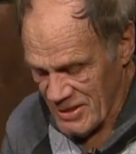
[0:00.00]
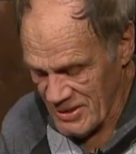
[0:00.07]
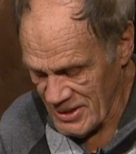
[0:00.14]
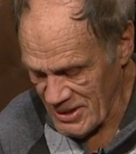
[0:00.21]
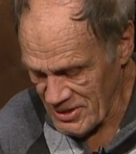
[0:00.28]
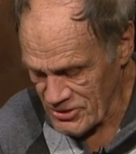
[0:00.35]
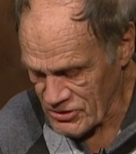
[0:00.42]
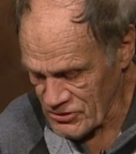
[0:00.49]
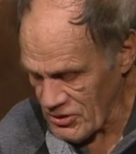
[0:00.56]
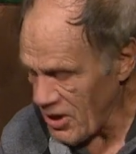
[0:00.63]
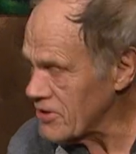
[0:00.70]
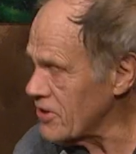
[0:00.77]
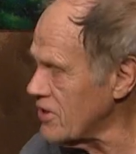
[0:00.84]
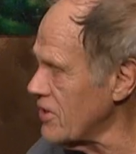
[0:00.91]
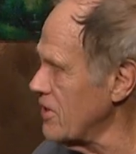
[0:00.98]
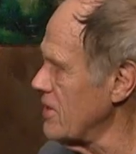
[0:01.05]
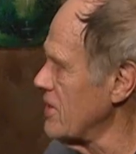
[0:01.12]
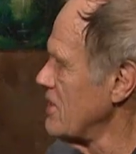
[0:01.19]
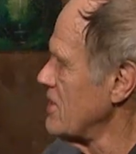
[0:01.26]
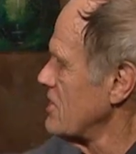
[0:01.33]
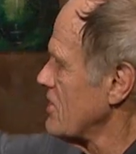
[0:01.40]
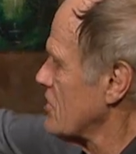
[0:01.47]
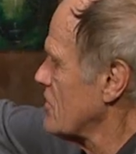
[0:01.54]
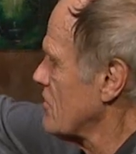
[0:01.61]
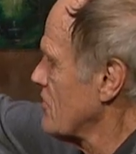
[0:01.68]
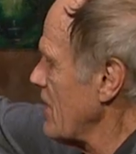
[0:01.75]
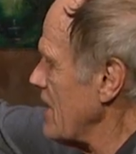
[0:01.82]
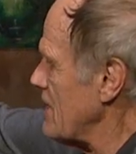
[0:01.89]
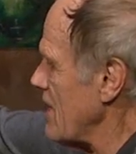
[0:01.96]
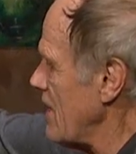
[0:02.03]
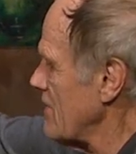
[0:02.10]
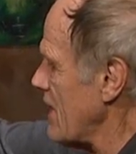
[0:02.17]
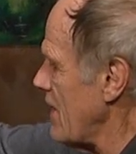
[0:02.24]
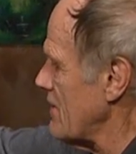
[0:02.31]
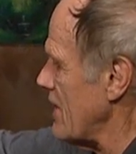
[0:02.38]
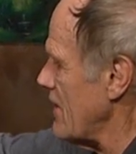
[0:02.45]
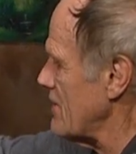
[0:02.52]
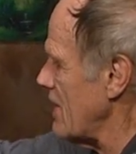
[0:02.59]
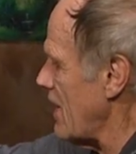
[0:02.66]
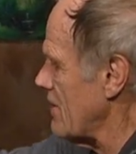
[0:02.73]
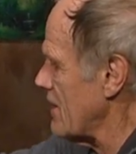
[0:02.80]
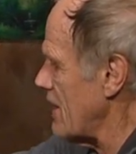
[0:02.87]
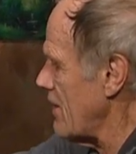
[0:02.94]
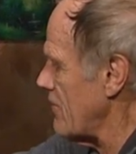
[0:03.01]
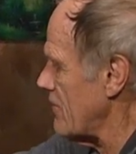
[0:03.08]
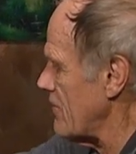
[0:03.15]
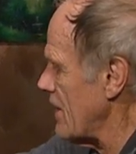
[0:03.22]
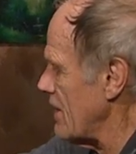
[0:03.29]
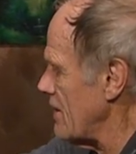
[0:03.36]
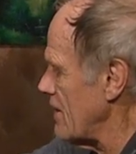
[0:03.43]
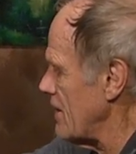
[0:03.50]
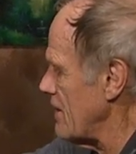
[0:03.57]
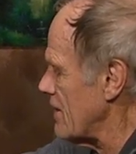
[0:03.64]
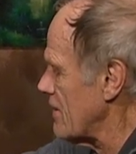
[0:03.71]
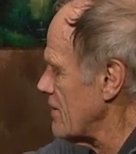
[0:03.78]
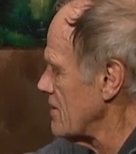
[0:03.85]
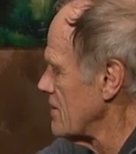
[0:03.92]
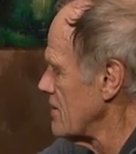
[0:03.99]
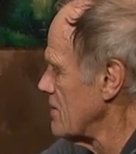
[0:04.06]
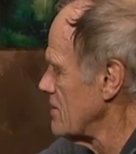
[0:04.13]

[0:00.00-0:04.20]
Little stronger, just straight down, down, down, down, down, right in here.